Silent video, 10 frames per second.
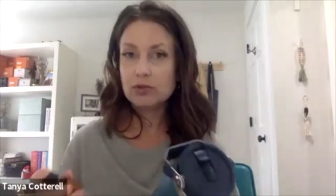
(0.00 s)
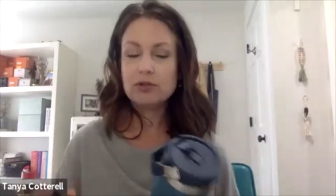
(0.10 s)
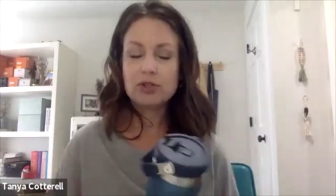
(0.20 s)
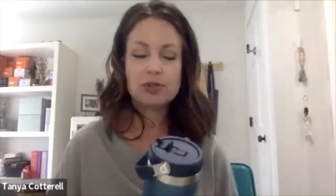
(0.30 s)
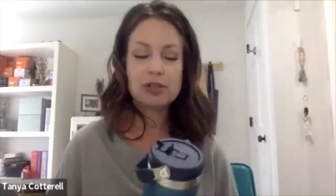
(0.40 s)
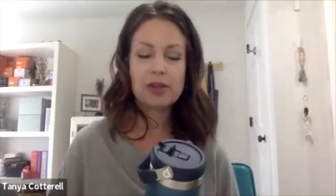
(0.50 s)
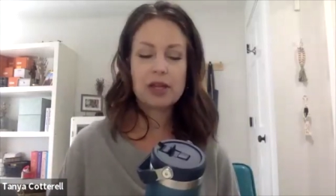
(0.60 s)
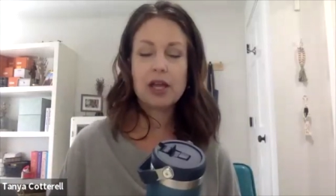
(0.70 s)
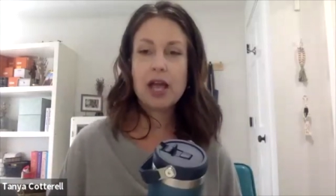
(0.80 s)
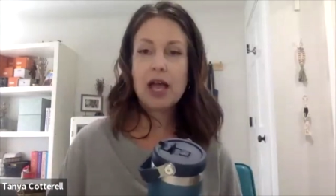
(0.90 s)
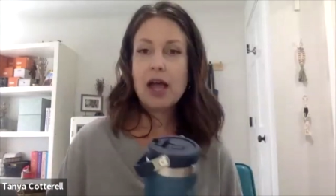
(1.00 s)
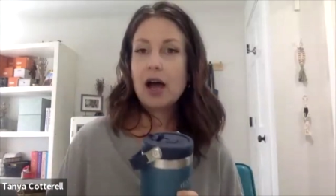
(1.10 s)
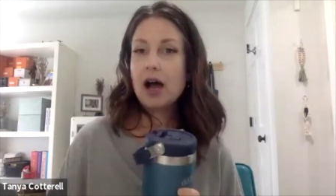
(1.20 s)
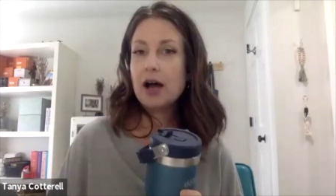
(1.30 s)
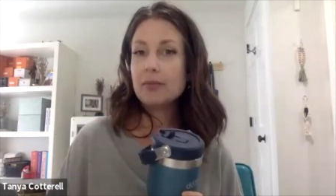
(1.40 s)
do something
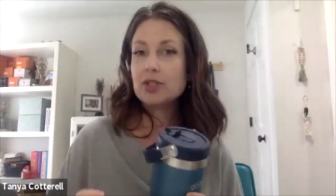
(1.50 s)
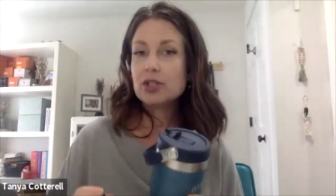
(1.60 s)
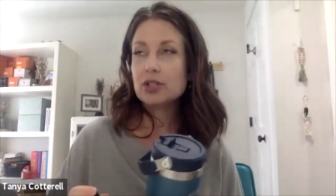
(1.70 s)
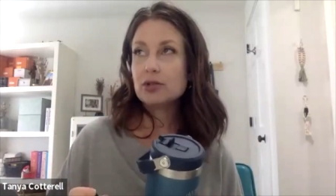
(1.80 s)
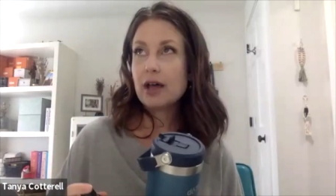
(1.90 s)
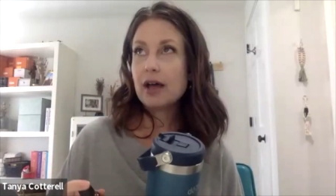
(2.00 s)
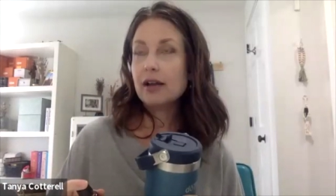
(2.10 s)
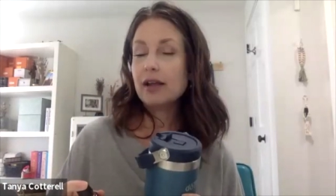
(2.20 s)
to do that.